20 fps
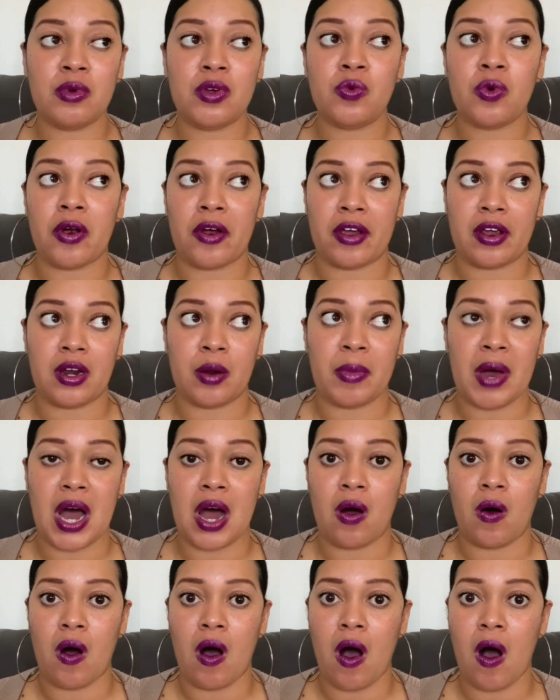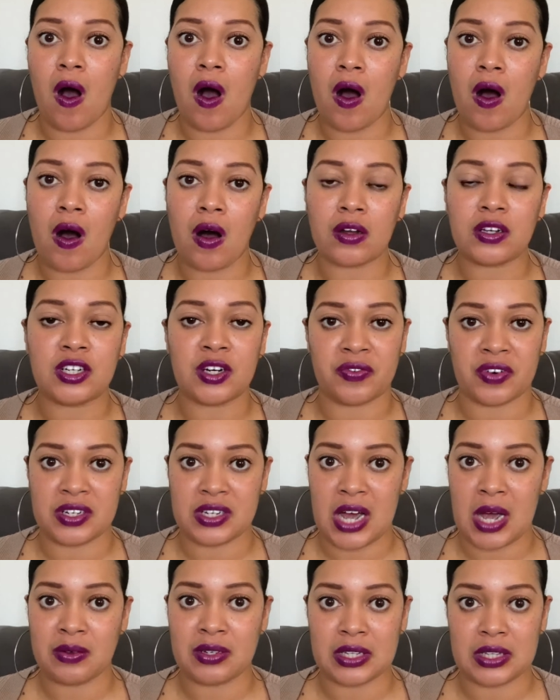worrying about all different
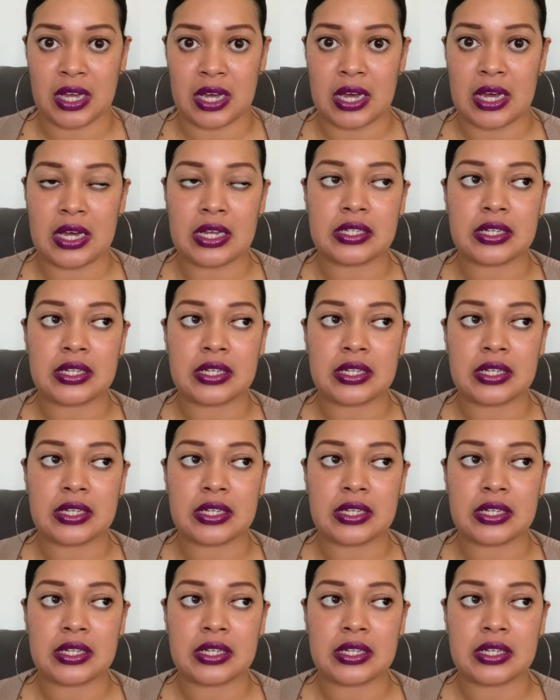types of things.